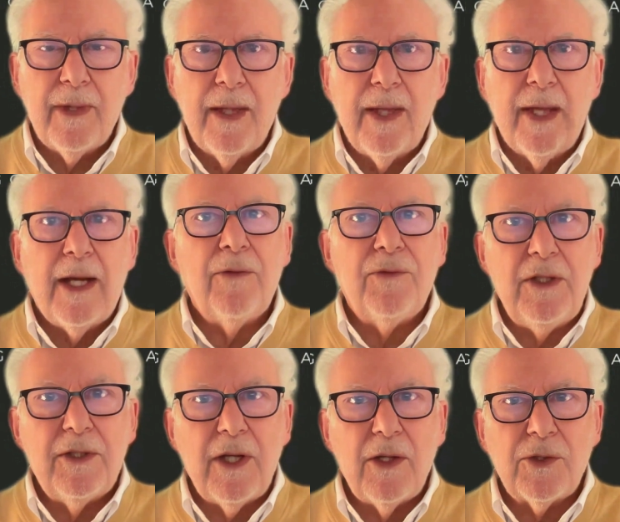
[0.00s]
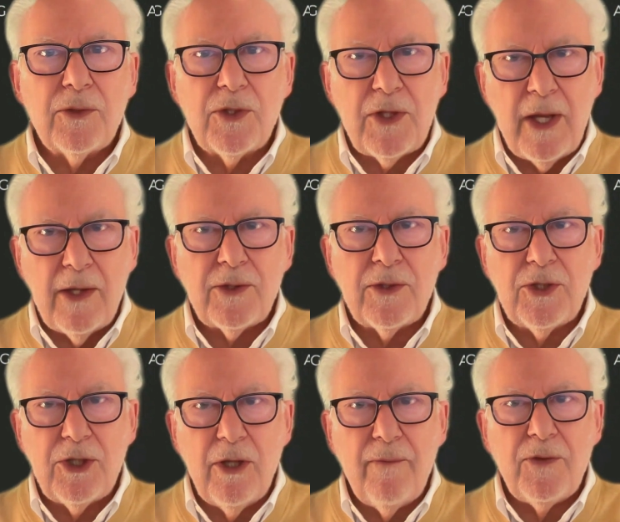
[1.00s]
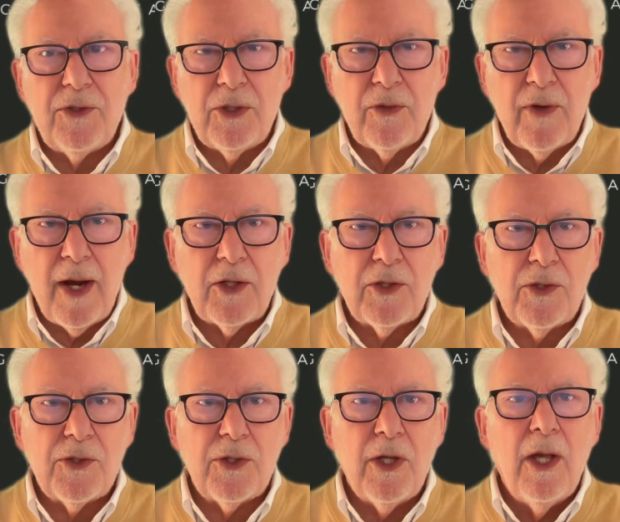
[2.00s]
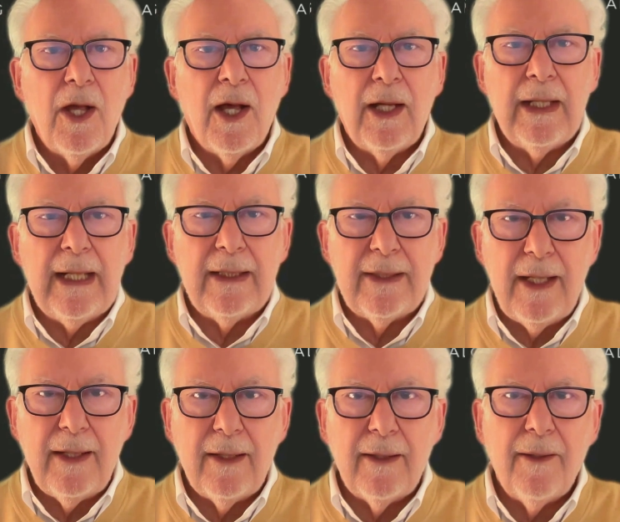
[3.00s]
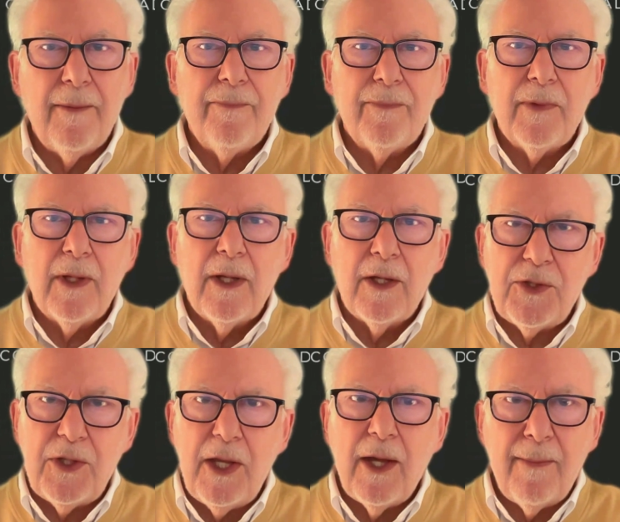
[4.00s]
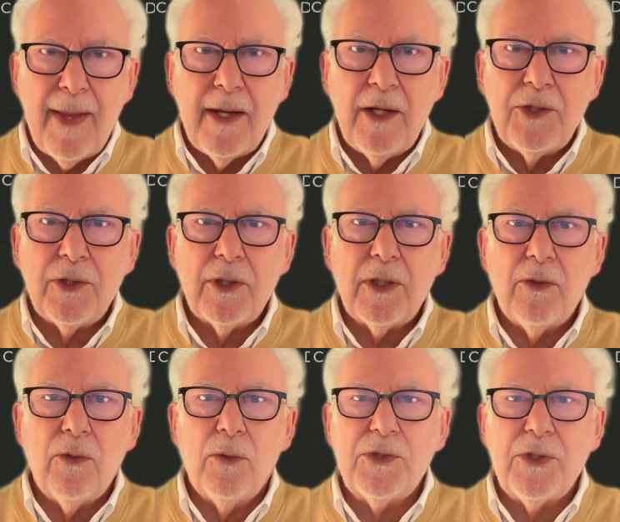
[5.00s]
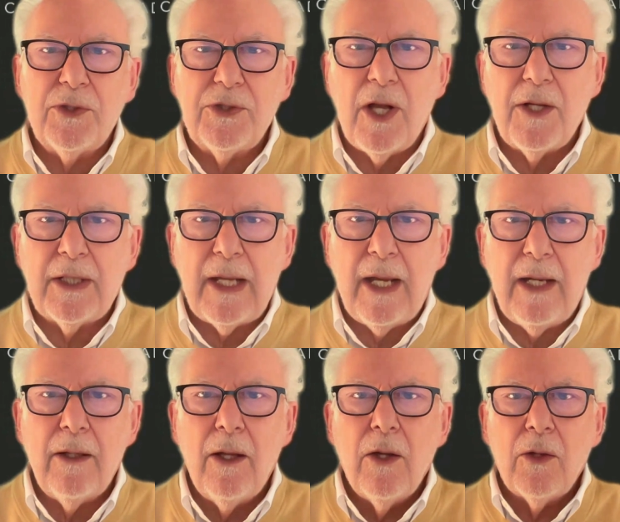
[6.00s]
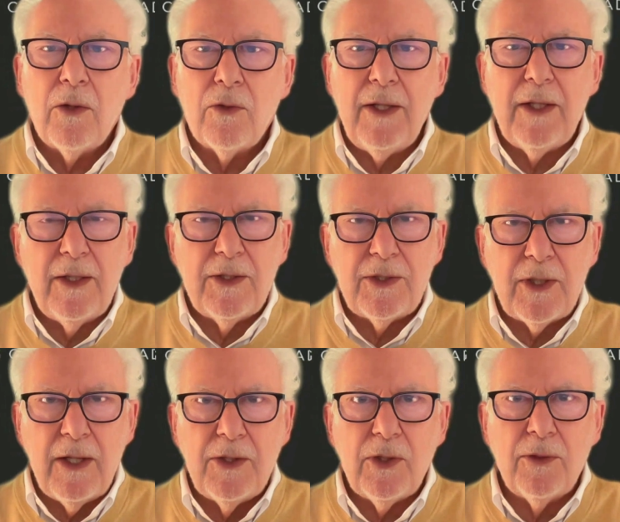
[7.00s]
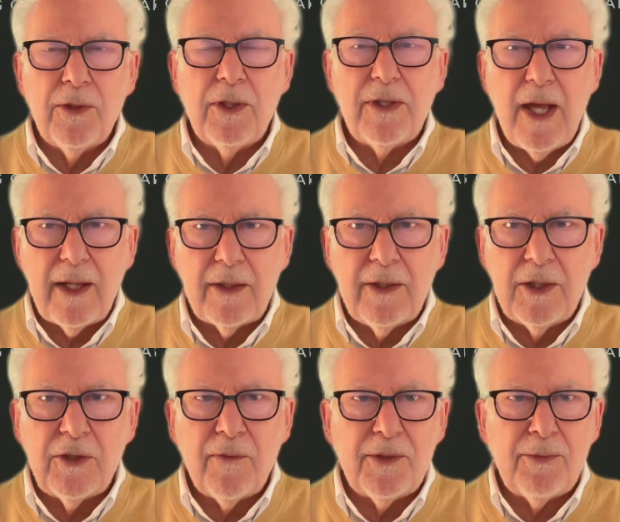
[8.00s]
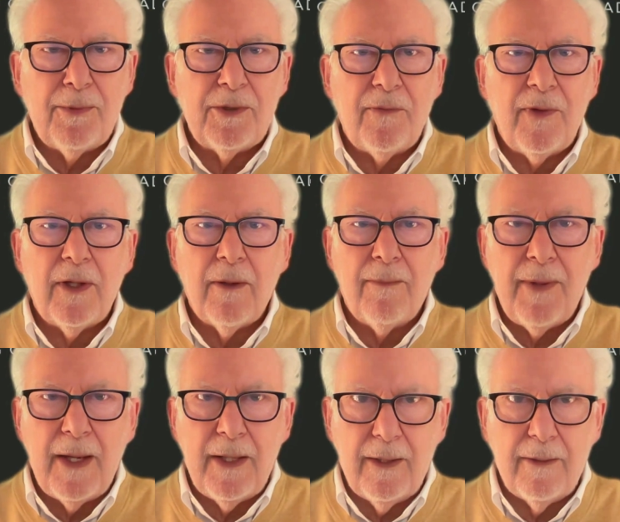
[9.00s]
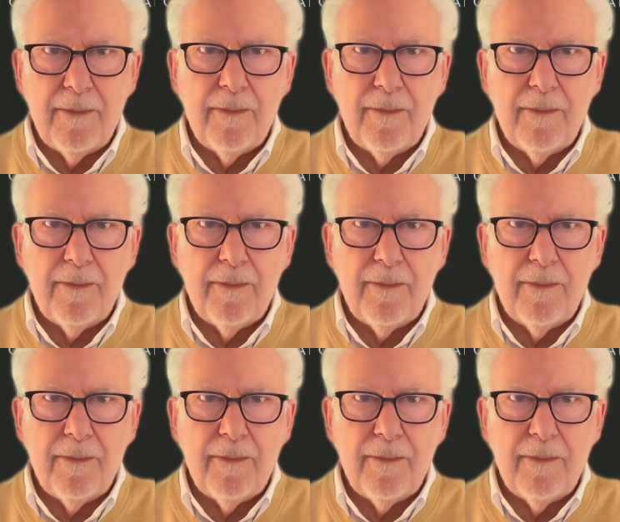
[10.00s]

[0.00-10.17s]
And if details on sales and service interactions are linked in, a CI manager can also start to gain great insights on the tactics of a specific competitor.